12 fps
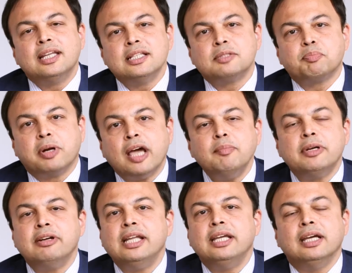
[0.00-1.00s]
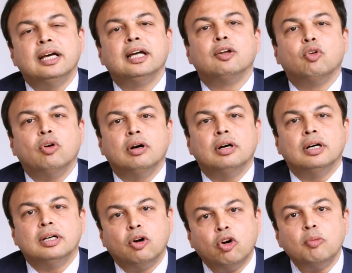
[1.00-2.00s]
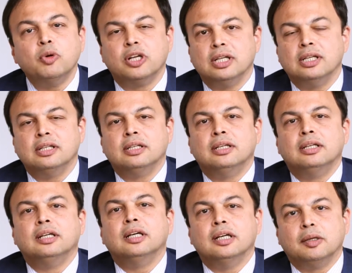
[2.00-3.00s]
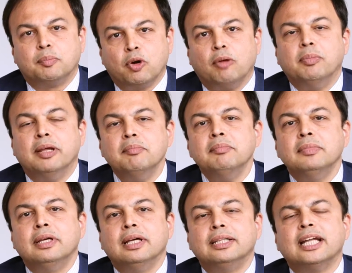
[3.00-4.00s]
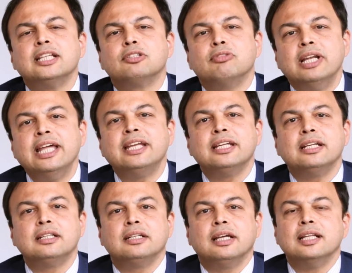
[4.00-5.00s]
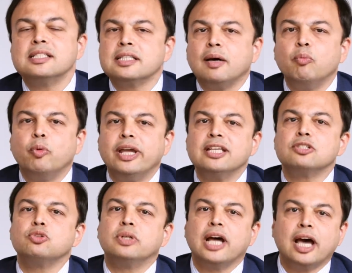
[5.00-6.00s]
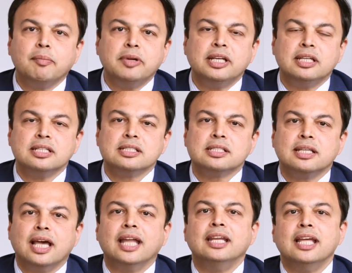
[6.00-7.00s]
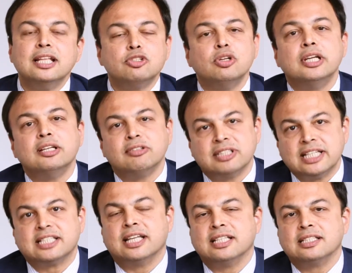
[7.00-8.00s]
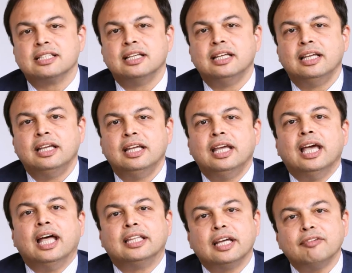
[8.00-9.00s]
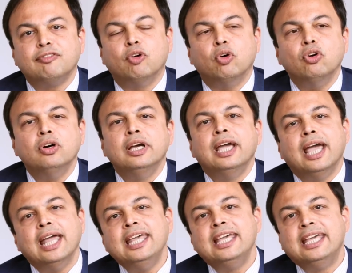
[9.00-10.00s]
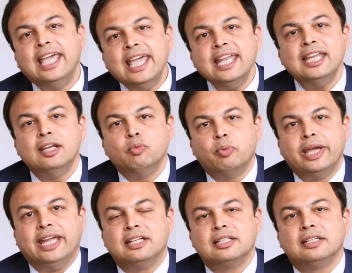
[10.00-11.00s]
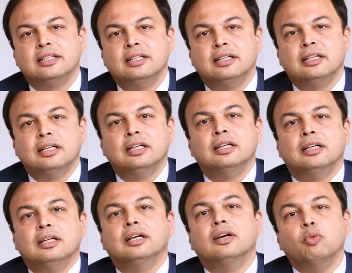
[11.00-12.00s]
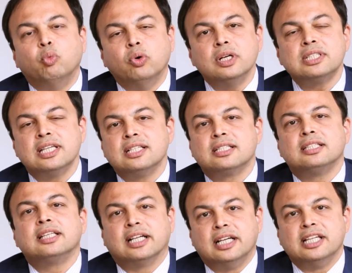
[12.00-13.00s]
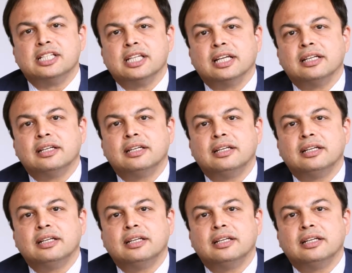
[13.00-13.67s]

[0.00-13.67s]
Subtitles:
It is primarily a hormonal problem that is related in some ways to diabetes and insulin resistance, and therefore any gain in weight worsens the condition,